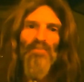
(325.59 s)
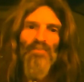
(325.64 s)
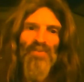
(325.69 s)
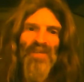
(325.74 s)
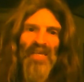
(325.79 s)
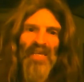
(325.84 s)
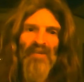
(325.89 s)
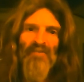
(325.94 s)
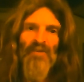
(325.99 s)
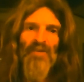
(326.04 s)

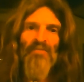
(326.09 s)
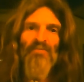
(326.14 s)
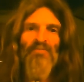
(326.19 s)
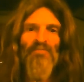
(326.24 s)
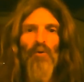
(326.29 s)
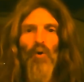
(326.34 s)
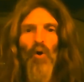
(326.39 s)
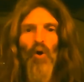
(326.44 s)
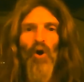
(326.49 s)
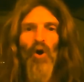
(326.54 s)
even
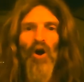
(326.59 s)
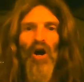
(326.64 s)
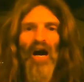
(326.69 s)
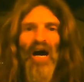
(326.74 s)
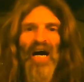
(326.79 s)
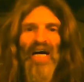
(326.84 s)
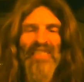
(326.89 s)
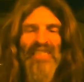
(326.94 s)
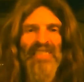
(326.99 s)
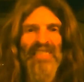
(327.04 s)
for
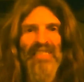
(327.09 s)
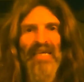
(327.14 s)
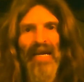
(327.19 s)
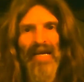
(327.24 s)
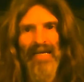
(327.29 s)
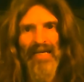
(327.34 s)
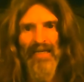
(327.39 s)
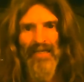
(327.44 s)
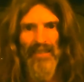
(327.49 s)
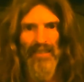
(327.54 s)
a
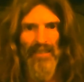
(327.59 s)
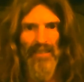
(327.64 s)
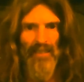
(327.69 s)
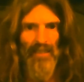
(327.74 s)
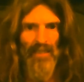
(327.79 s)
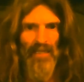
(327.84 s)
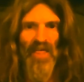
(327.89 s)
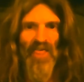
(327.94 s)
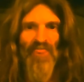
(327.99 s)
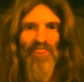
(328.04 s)
second
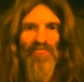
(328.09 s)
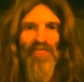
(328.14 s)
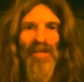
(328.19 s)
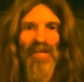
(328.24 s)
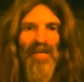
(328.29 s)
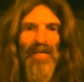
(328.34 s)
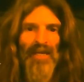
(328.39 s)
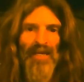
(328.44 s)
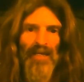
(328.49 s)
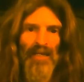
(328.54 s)

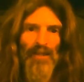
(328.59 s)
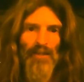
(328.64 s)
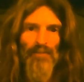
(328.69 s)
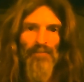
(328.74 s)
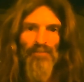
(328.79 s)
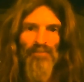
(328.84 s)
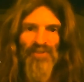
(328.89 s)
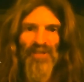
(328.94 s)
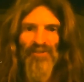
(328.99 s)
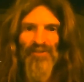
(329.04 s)
think
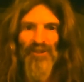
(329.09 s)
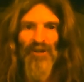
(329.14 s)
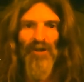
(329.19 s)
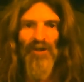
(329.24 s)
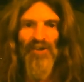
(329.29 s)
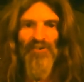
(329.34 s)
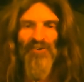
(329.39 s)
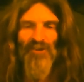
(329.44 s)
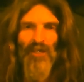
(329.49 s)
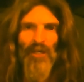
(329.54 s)
that there
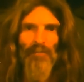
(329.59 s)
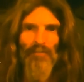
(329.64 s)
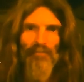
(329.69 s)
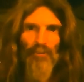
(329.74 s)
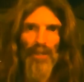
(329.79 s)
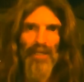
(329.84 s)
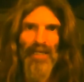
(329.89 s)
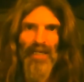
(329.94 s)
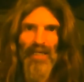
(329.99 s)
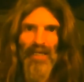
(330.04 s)
is a
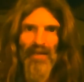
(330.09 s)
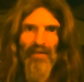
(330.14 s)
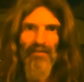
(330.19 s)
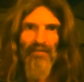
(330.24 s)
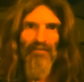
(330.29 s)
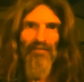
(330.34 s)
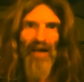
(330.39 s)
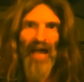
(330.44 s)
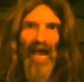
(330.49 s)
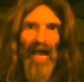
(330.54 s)
complete
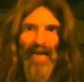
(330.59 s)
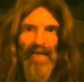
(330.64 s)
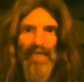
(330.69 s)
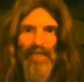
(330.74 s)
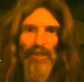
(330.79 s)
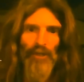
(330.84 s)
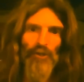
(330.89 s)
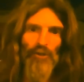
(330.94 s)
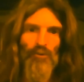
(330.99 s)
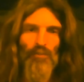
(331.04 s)

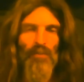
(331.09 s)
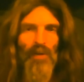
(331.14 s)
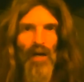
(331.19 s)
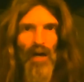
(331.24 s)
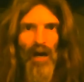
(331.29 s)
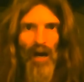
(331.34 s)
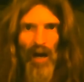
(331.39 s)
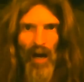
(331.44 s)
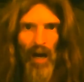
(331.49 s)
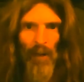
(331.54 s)
vacuum
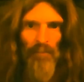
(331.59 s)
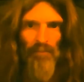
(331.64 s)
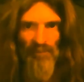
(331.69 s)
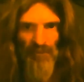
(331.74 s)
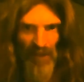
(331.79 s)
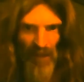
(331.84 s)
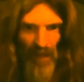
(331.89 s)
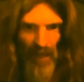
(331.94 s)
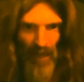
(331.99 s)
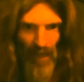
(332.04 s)
up
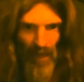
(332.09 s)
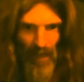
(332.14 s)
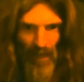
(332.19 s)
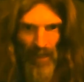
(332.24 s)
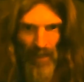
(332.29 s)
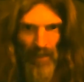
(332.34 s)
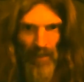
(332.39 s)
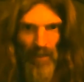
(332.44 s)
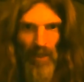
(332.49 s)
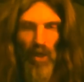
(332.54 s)
there.
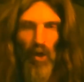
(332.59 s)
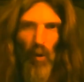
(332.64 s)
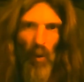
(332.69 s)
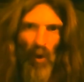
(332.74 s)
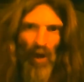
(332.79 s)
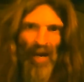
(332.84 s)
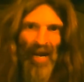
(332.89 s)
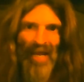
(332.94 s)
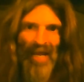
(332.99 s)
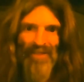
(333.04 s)
What
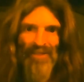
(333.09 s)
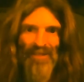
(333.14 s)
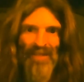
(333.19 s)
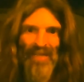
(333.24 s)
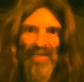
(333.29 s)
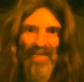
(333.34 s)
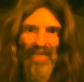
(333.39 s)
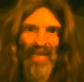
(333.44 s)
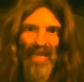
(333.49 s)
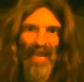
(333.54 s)
I think
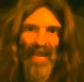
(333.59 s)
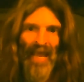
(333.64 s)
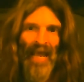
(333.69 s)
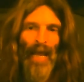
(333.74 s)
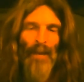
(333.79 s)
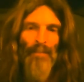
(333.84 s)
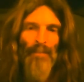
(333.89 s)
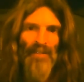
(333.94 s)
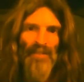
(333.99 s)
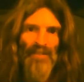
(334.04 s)

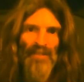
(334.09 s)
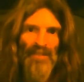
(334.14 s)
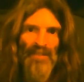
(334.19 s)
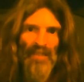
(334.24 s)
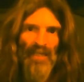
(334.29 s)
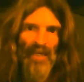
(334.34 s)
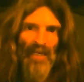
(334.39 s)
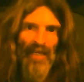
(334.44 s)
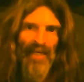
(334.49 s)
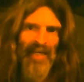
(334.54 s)
happens
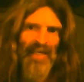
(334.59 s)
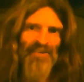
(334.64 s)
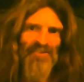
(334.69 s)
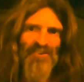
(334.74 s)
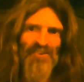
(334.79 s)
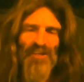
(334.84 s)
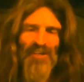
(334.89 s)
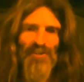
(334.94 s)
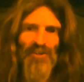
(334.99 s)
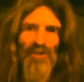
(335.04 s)
is
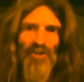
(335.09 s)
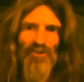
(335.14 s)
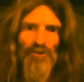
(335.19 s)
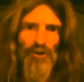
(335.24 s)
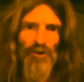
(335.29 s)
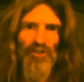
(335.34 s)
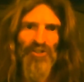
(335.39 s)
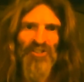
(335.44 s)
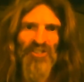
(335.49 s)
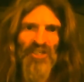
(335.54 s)
it
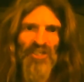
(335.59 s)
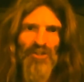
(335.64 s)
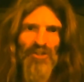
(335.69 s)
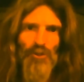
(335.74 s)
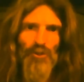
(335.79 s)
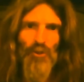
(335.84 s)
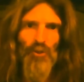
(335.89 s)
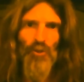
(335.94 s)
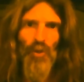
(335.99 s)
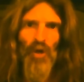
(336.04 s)
turns
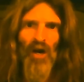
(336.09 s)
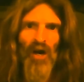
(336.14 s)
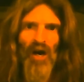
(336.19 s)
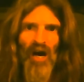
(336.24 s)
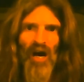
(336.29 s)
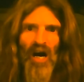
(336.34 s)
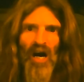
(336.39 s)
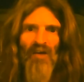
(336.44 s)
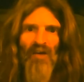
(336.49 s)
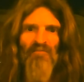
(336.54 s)
into
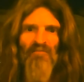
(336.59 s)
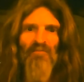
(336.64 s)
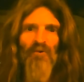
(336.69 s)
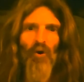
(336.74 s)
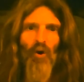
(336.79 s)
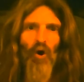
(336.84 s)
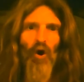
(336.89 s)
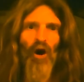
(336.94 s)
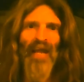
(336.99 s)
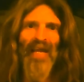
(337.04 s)
a
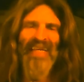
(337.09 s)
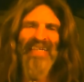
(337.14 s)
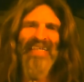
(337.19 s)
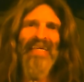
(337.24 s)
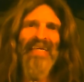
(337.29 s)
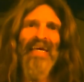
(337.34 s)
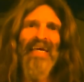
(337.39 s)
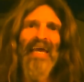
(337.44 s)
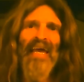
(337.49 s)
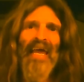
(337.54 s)
void,
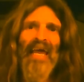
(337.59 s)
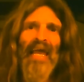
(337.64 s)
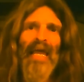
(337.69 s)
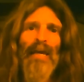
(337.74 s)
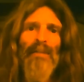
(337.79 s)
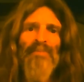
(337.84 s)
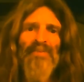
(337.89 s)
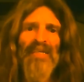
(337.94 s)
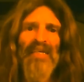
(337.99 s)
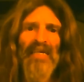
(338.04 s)

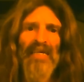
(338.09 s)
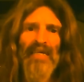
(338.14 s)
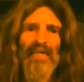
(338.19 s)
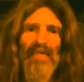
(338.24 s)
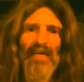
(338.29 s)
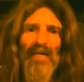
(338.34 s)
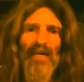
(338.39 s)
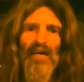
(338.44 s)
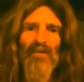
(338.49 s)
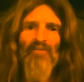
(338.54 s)
empty
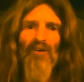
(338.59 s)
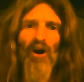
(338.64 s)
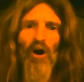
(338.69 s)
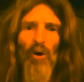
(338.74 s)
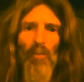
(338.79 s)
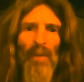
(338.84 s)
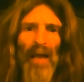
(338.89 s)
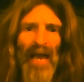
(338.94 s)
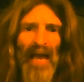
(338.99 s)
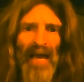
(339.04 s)
of all
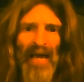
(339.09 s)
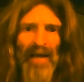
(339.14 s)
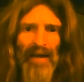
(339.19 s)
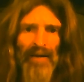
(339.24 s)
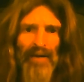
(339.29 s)
matter.